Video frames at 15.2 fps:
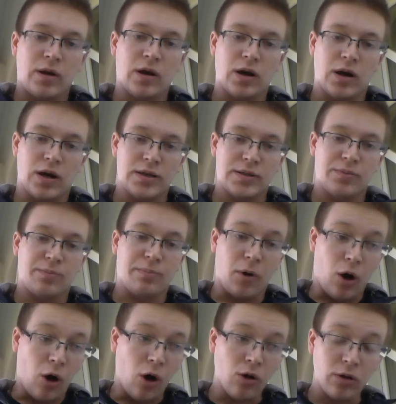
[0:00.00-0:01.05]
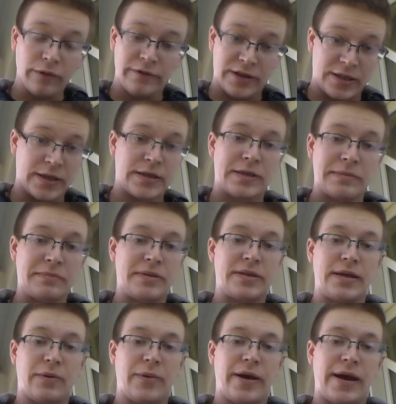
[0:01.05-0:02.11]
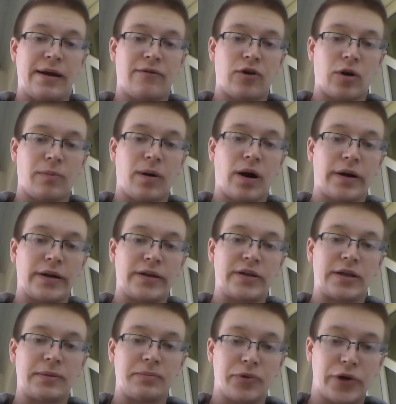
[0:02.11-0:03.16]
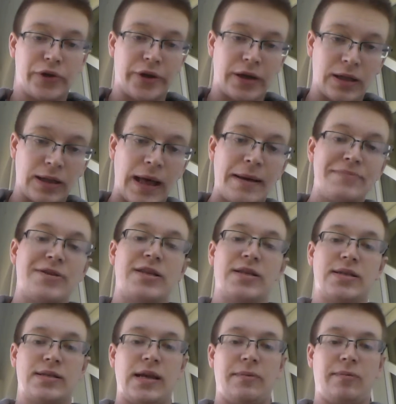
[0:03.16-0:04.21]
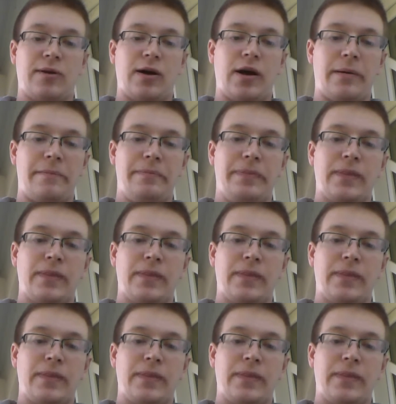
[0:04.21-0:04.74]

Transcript: cause all of the systems that we have in our body to completely collapse at the same time.